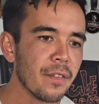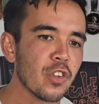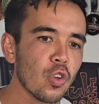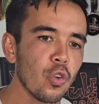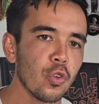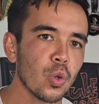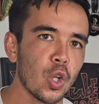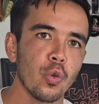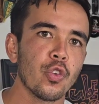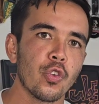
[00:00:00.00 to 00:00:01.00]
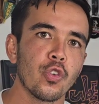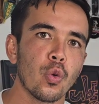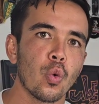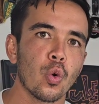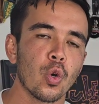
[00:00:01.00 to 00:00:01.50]
And this also closes the
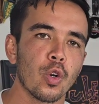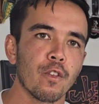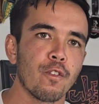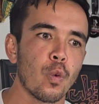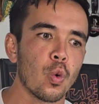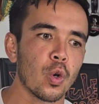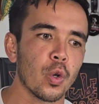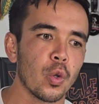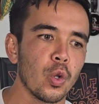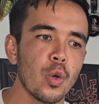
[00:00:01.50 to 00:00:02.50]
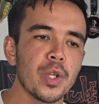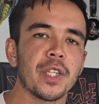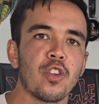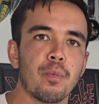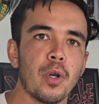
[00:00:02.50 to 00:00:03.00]
door for
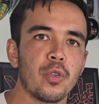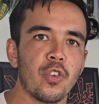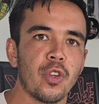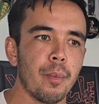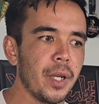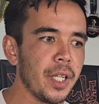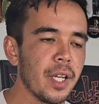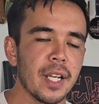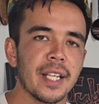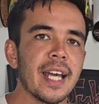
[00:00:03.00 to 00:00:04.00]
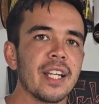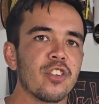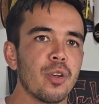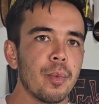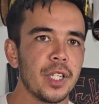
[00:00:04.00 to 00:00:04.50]
loaning this boat to somebody, getting
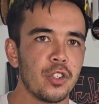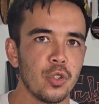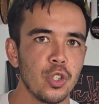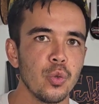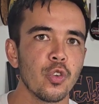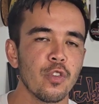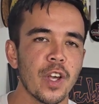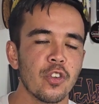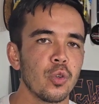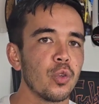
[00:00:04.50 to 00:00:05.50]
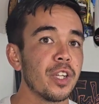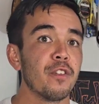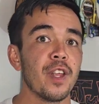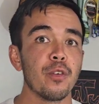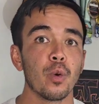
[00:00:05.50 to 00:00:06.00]
somebody to use a vessel
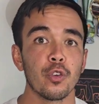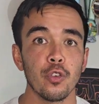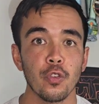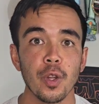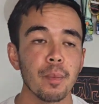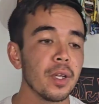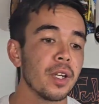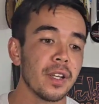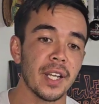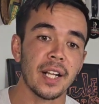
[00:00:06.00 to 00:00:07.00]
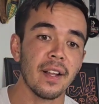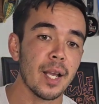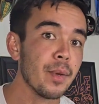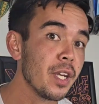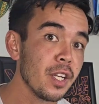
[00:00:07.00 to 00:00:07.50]
if they were to flip it and they
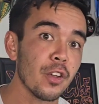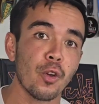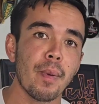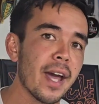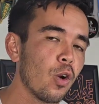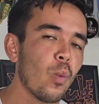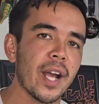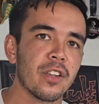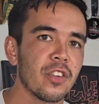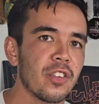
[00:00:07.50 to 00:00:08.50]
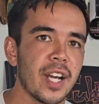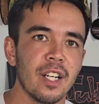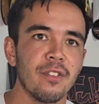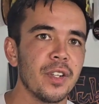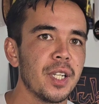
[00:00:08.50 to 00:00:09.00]
climb in and their paddle whacks the
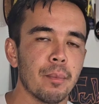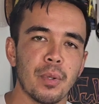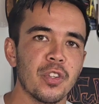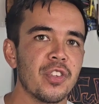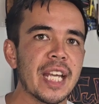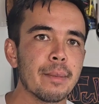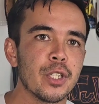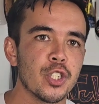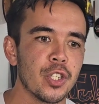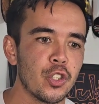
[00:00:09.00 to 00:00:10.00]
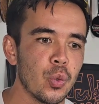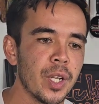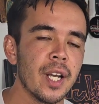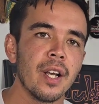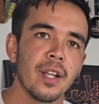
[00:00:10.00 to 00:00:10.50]
side of it and puts damage into
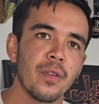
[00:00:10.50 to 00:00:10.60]
it.